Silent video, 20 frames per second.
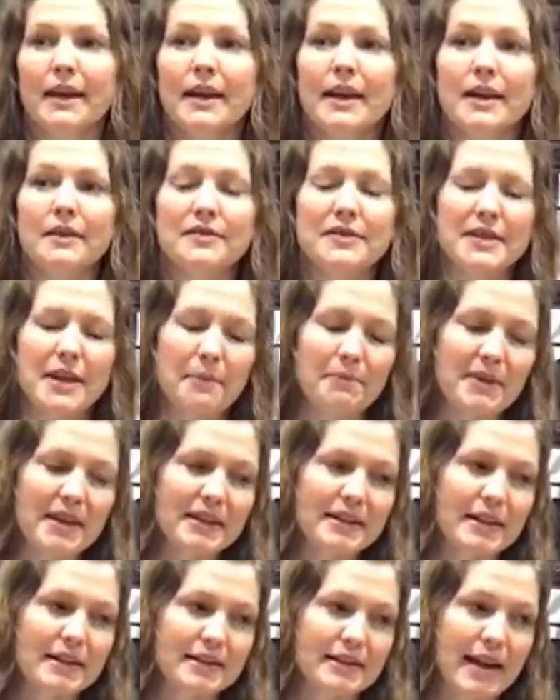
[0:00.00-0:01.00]
if
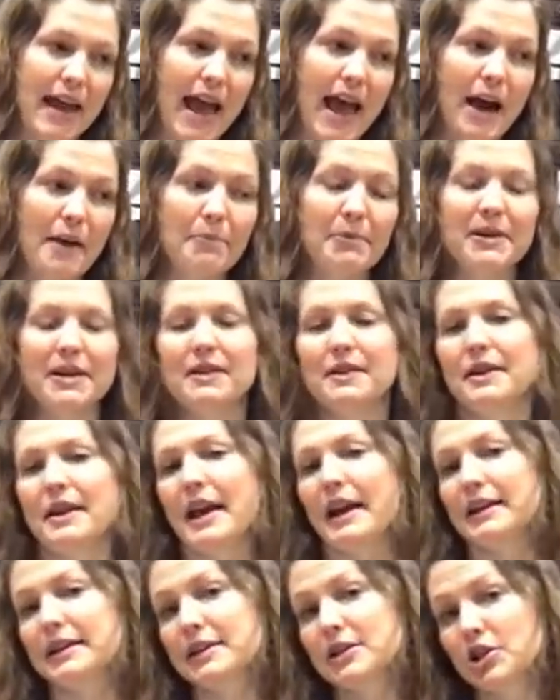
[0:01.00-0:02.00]
something doesn't happen in the
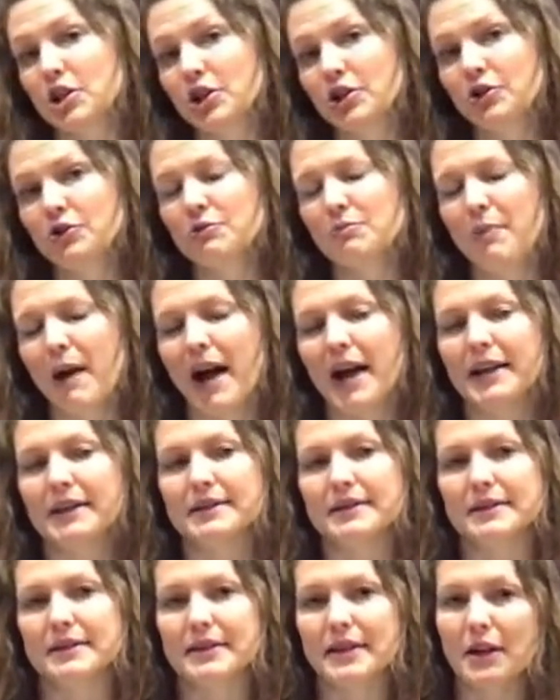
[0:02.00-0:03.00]
next 2
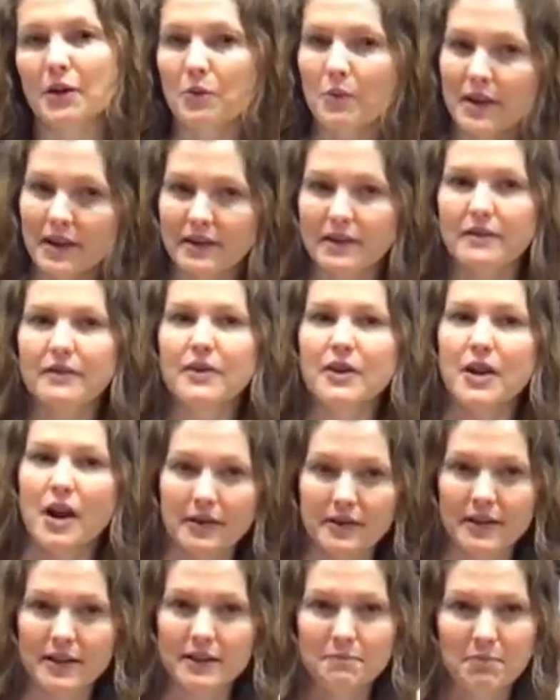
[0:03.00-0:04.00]
months that we
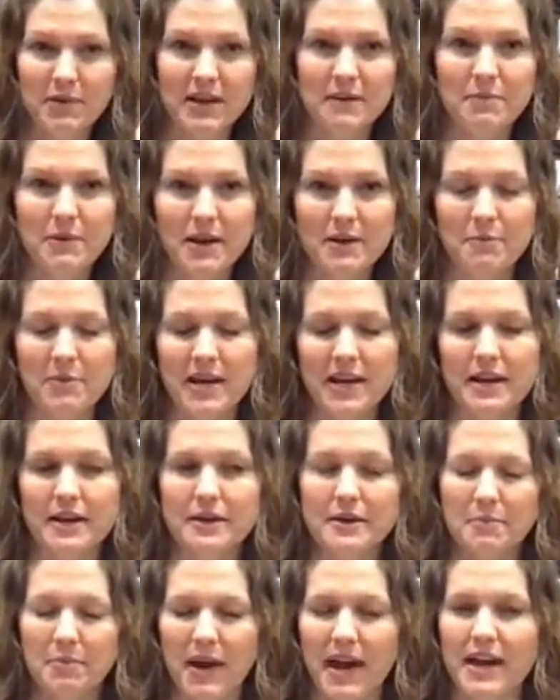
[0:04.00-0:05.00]
got this PPP,
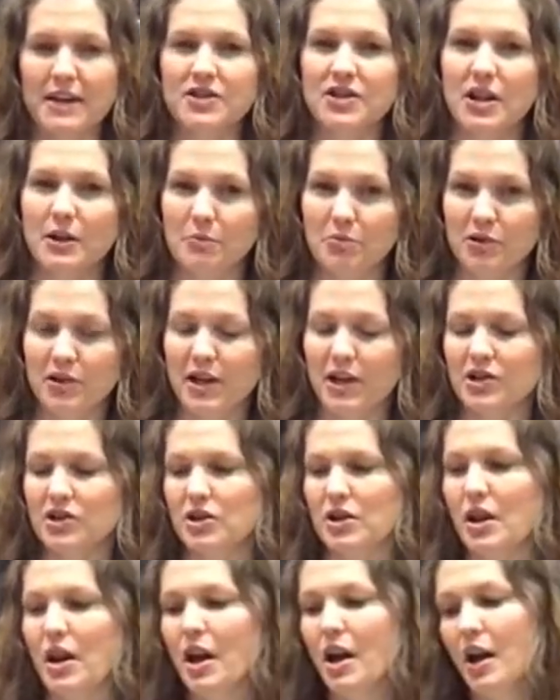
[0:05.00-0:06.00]
the Paycheck
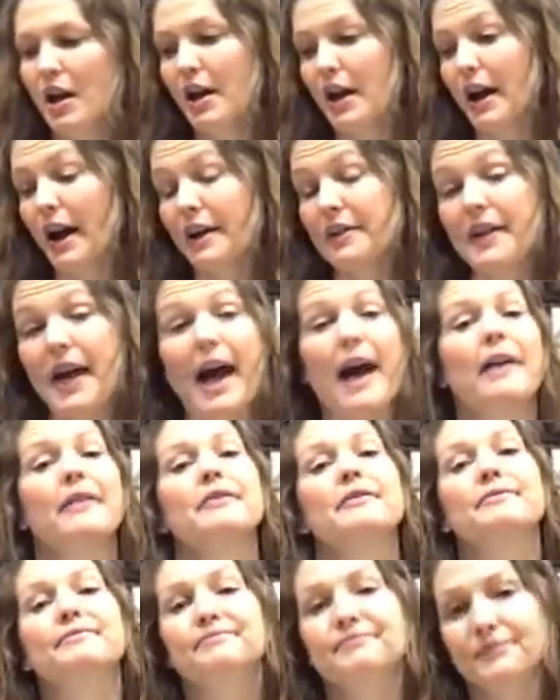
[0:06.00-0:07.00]
Protection,
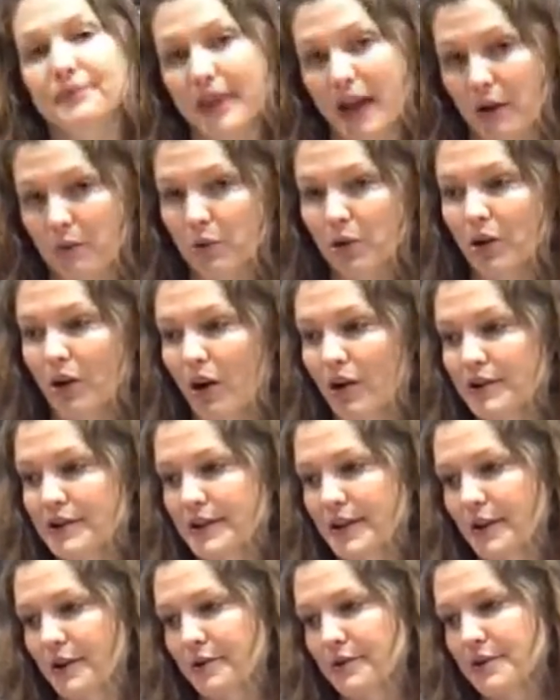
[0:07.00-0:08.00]
that will
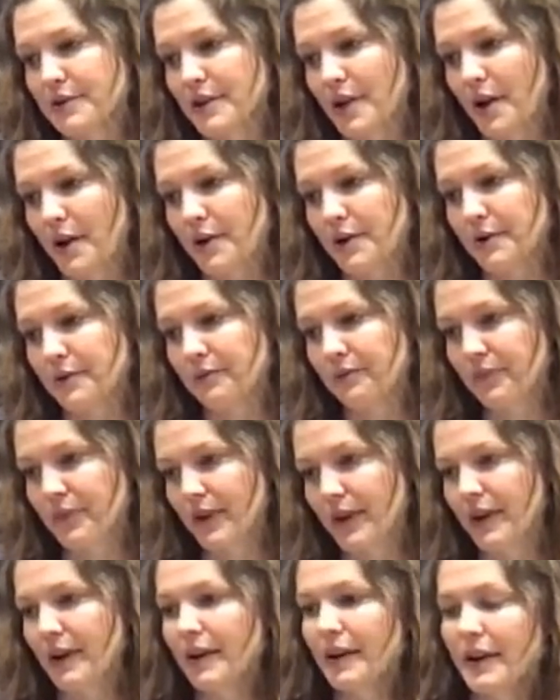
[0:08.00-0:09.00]
also, so
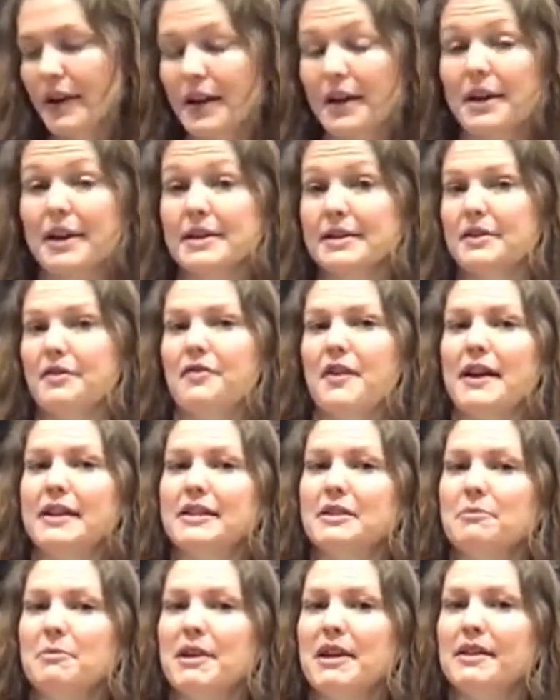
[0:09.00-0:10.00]
it is
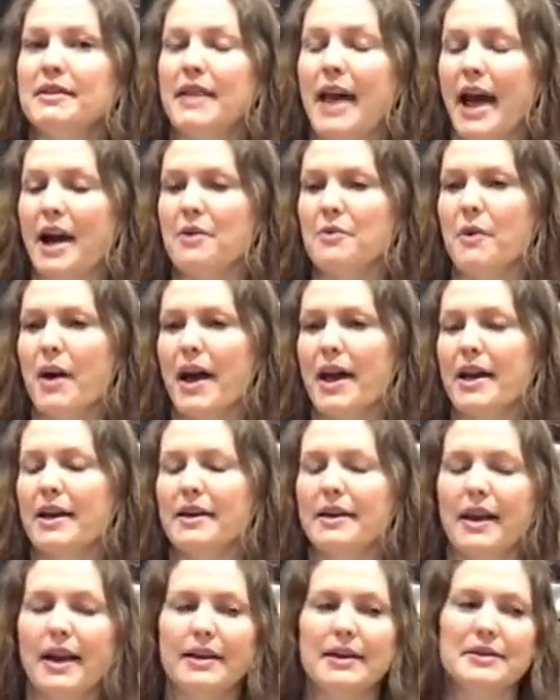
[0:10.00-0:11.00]
affecting me in that
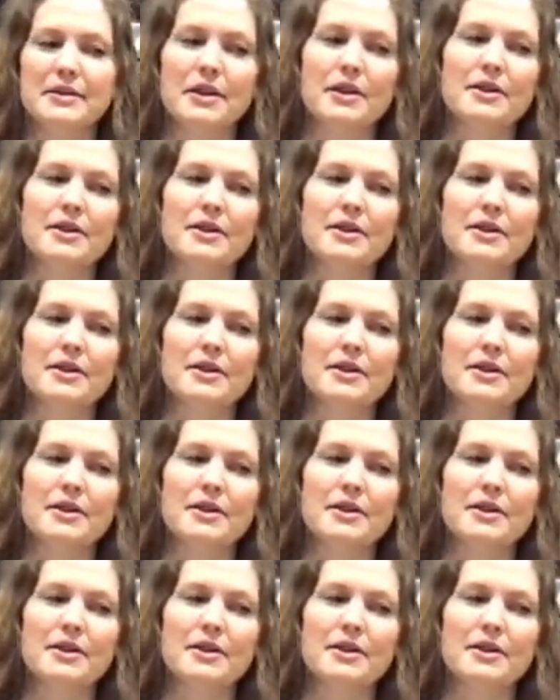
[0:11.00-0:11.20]
way, and it's